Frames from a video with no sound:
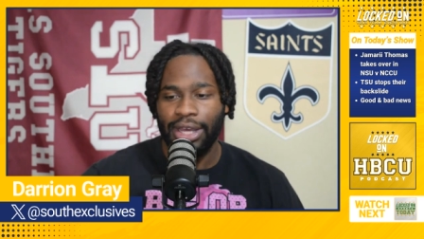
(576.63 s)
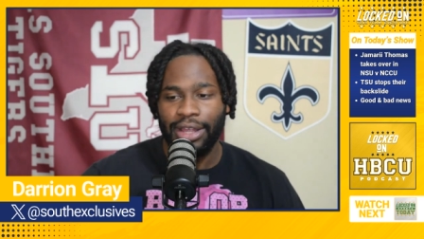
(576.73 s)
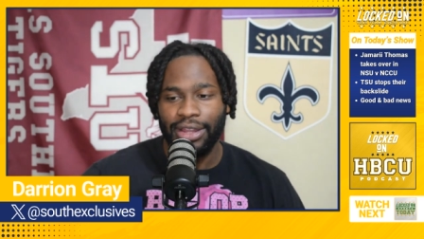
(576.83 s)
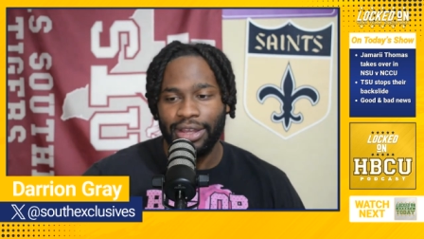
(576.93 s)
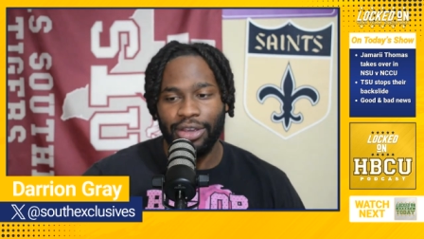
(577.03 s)

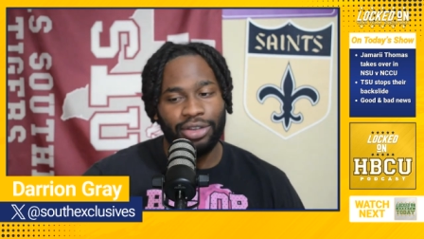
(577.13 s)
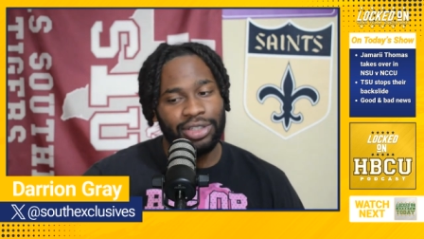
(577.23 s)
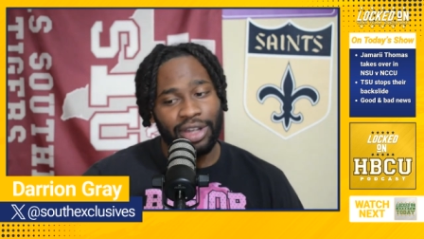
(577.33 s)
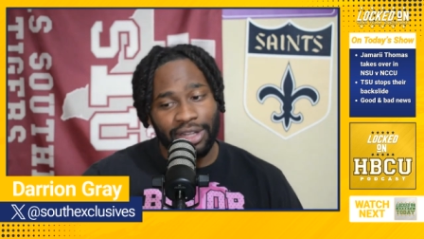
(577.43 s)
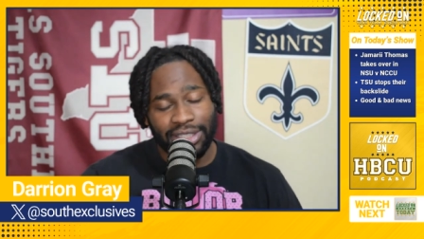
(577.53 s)
here goes
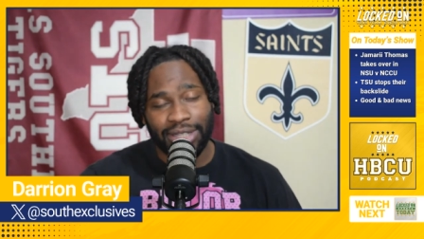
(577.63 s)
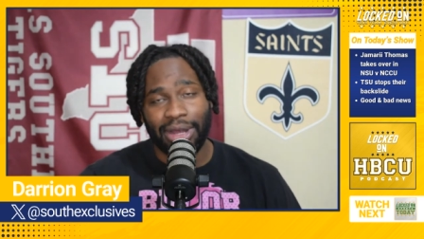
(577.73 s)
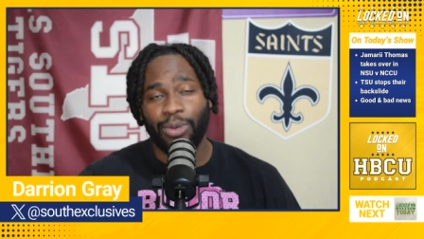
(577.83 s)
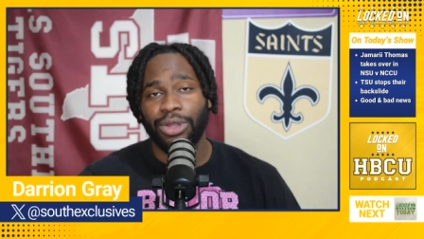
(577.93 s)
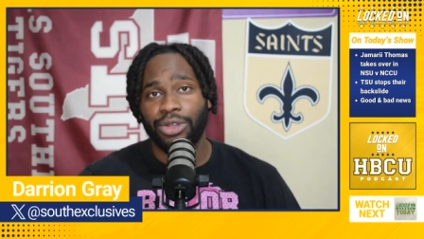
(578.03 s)
another team
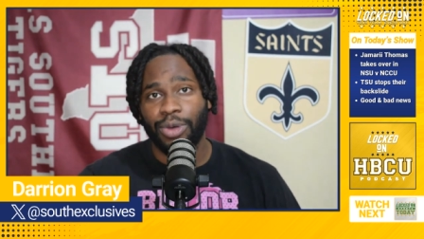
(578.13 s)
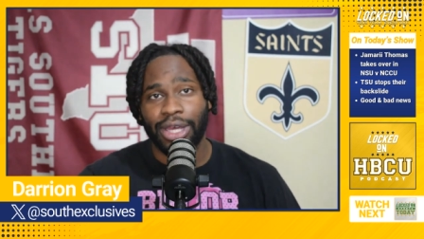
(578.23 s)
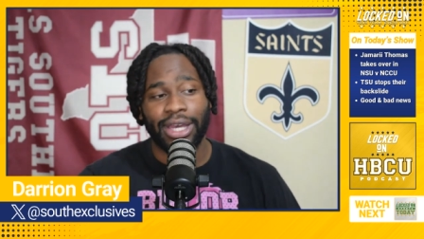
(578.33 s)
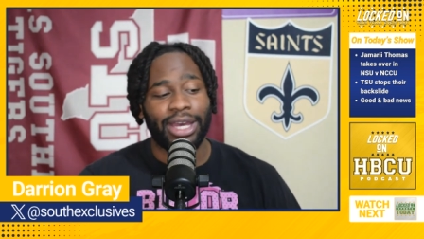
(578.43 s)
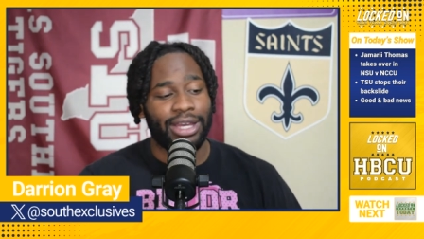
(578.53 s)
that went through
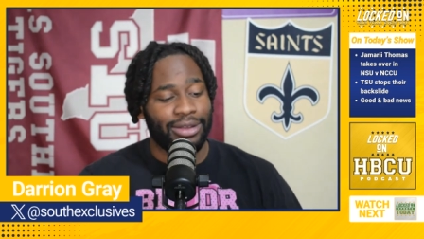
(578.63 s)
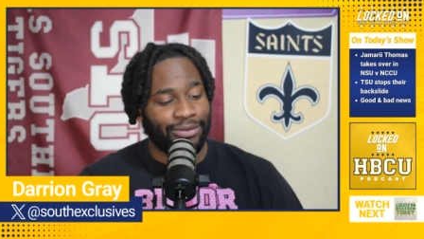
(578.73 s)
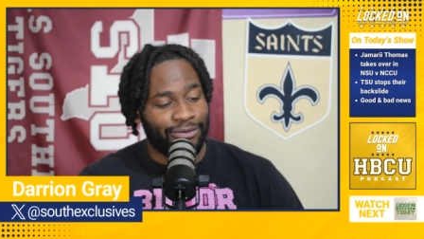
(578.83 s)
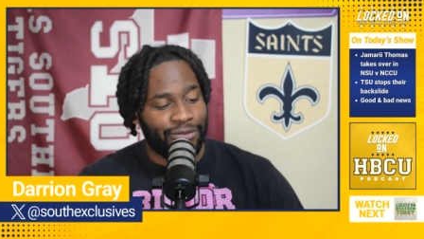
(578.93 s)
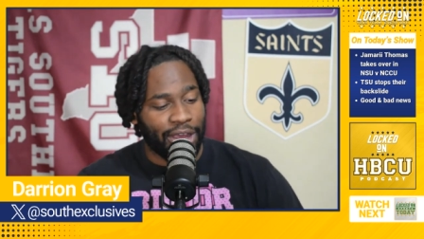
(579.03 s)
a
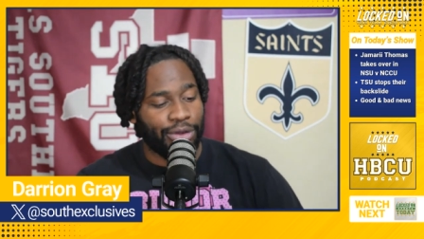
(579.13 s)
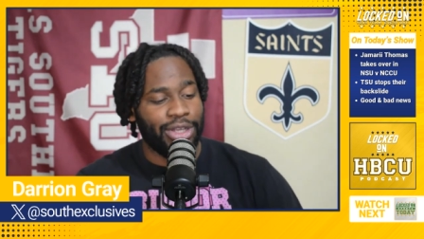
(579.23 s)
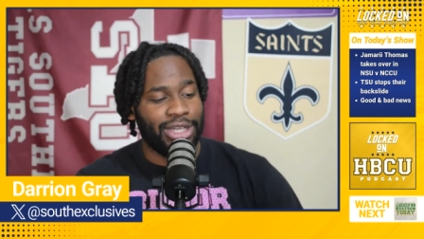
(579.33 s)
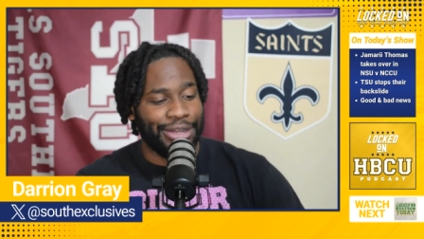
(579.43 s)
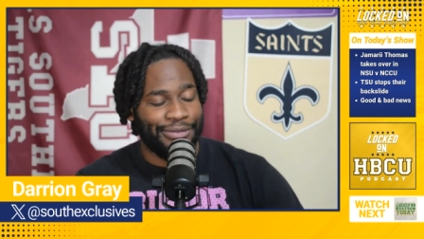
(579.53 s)
very
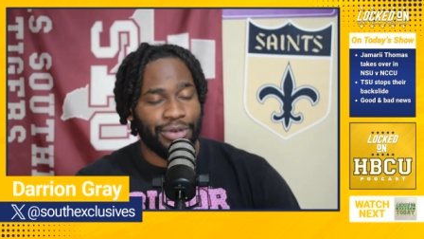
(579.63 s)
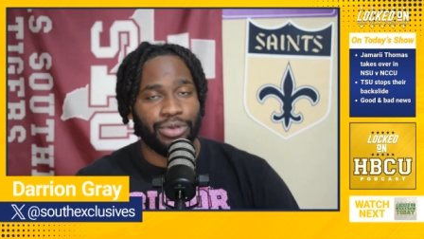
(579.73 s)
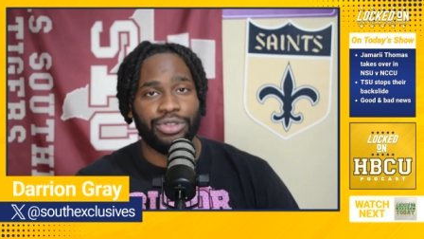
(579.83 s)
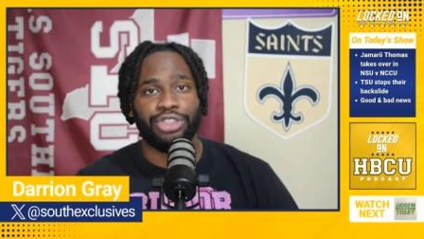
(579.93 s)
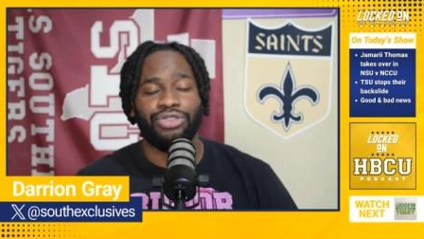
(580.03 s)

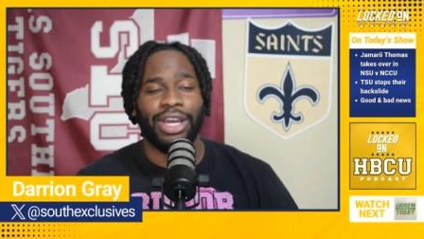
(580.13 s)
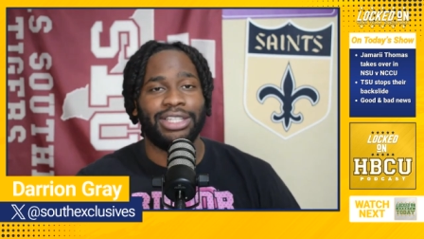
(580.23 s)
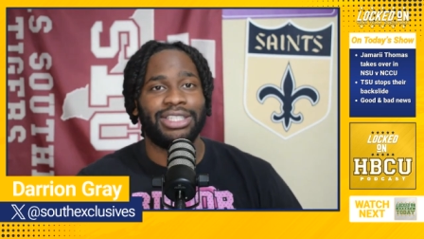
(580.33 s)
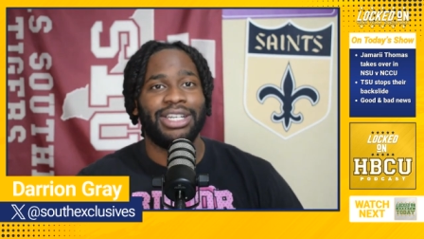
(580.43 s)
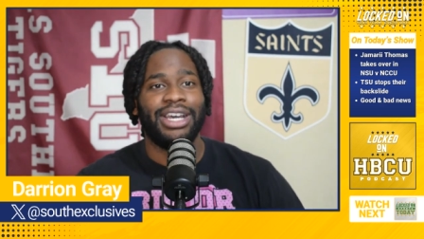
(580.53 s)
difficult
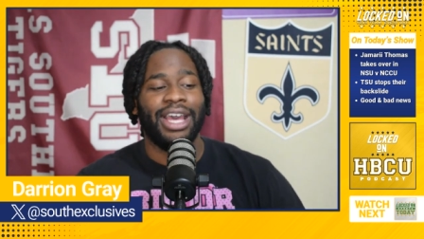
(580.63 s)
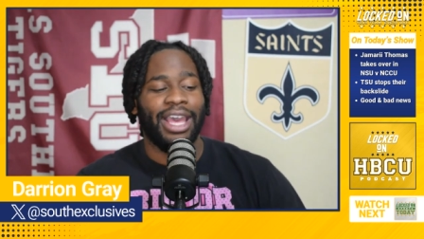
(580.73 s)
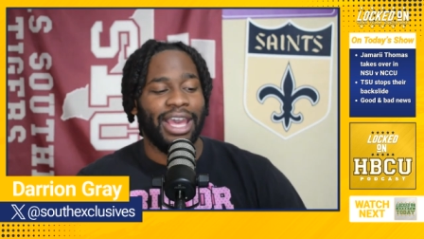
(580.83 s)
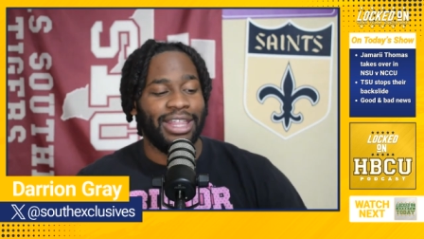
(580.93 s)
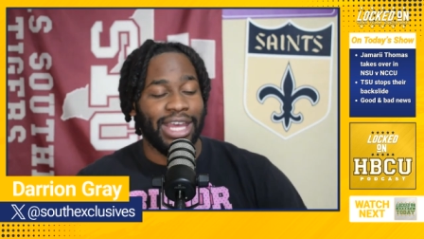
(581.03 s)
stretch,
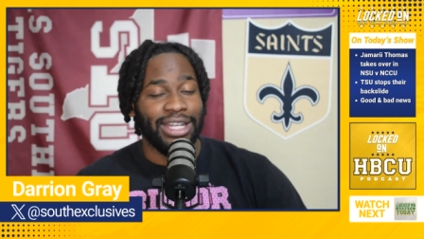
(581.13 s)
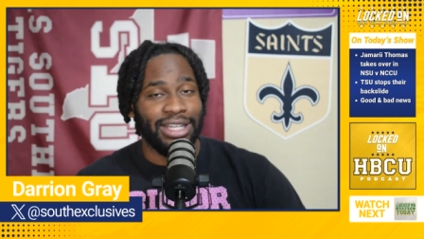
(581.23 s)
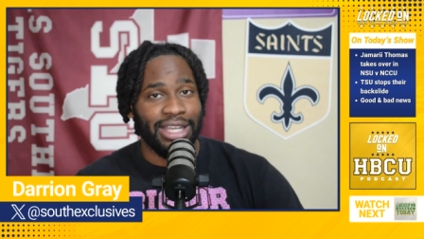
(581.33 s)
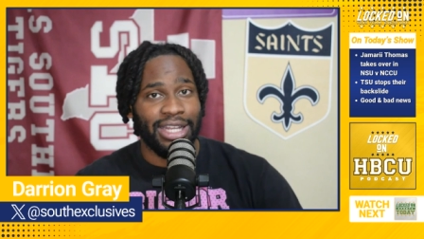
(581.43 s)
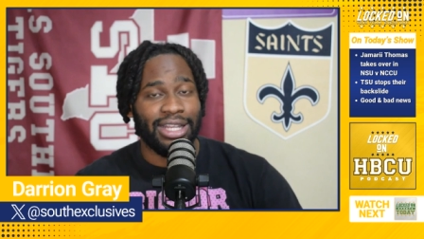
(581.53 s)
and they
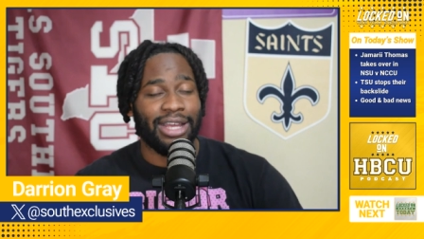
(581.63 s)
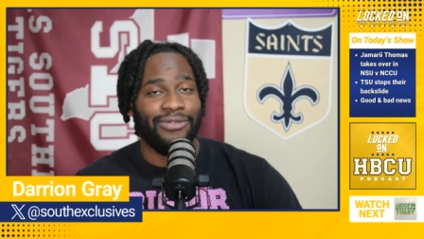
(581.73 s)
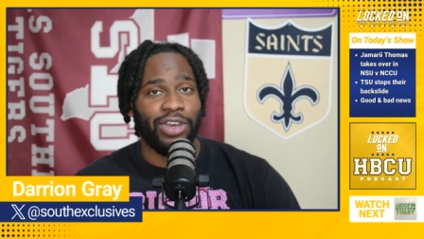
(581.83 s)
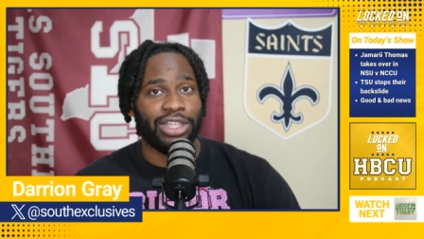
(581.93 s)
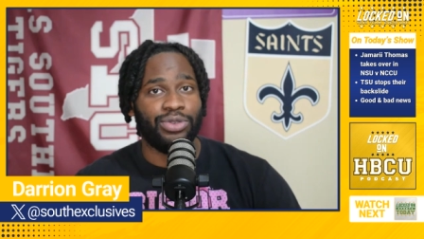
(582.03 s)
needed a
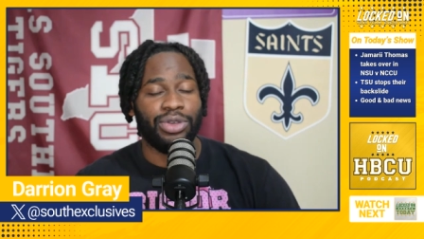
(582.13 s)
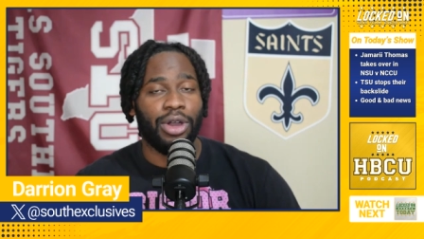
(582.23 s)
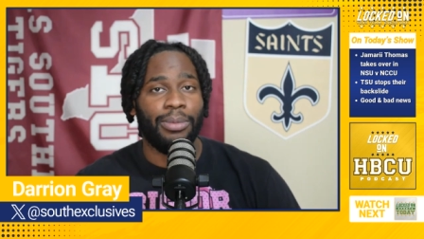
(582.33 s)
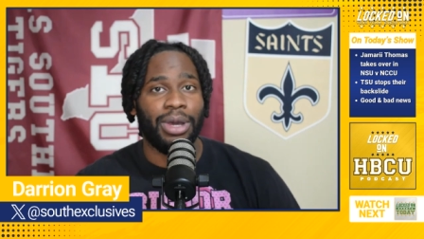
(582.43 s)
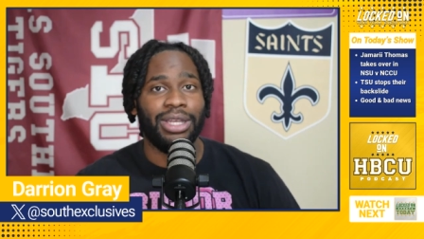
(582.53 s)
victory
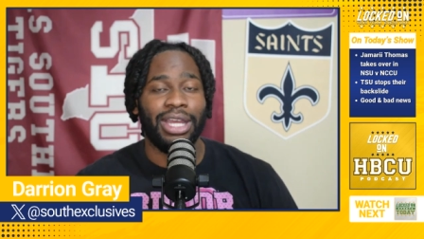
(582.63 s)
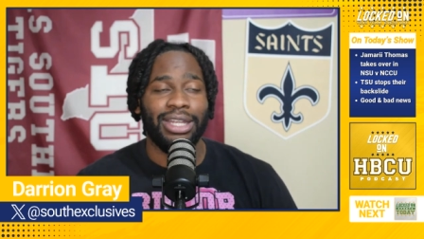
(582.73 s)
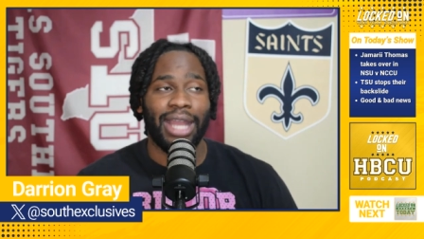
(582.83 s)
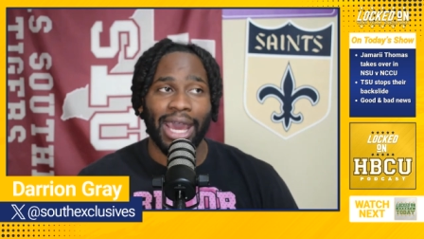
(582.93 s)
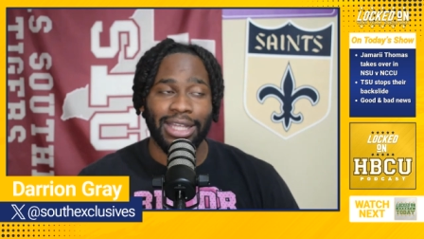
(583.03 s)
on Monday
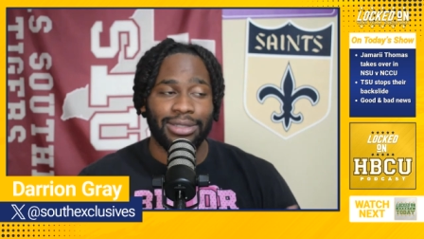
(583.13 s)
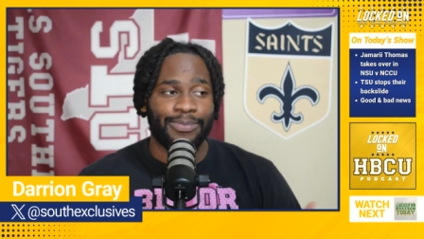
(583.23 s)
night.